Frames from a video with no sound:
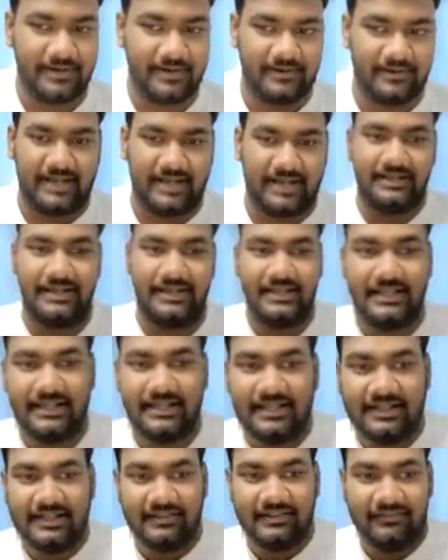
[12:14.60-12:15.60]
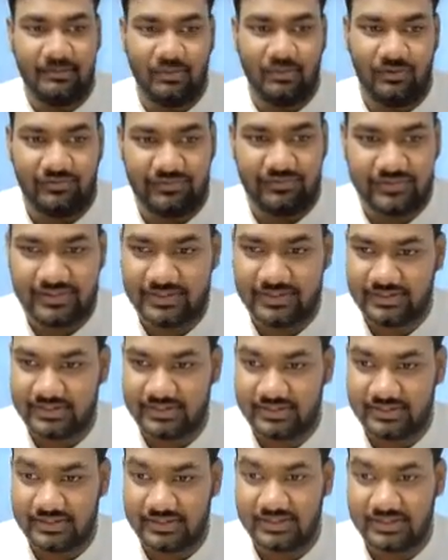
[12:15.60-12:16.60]
Right. We'll
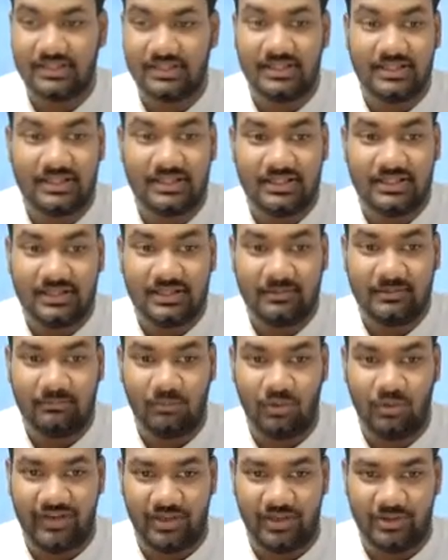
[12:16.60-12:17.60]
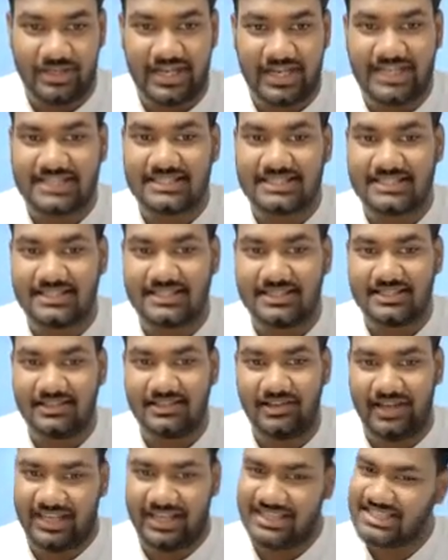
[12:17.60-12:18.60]
move into the next.
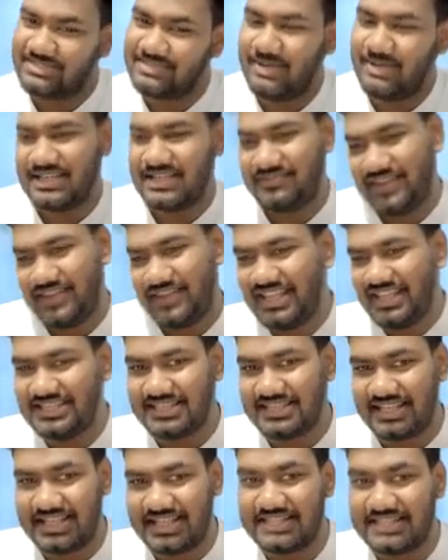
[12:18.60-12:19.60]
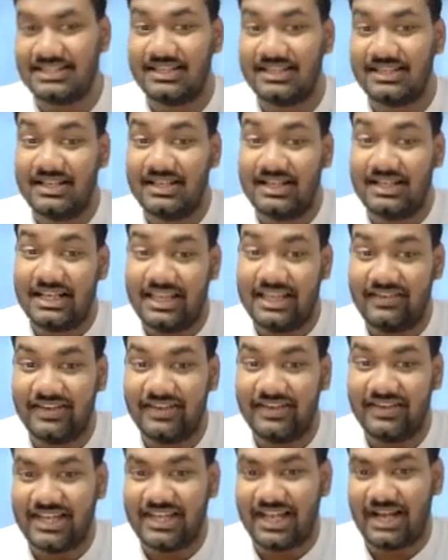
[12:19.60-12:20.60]
Okay, this one is very easy, guys.
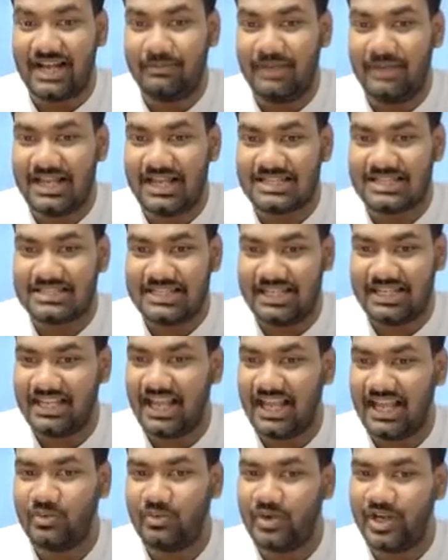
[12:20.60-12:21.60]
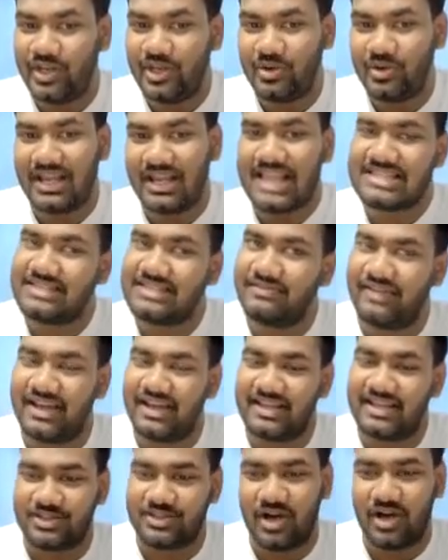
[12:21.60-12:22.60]
Given the income elasticity, how would you classify?
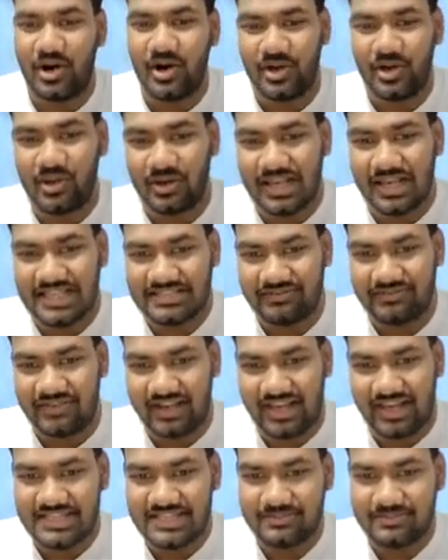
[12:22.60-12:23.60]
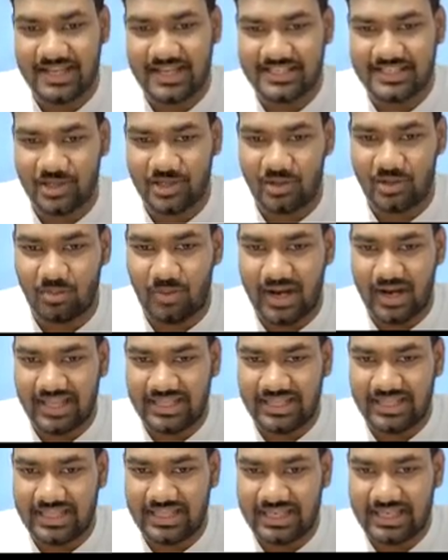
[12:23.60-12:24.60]
So how do you classify, guys? Based on
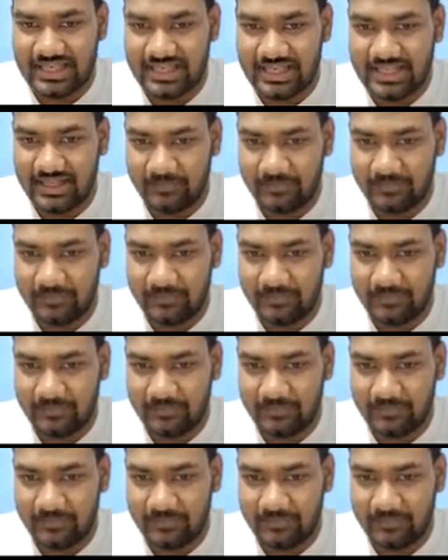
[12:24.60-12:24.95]
YED.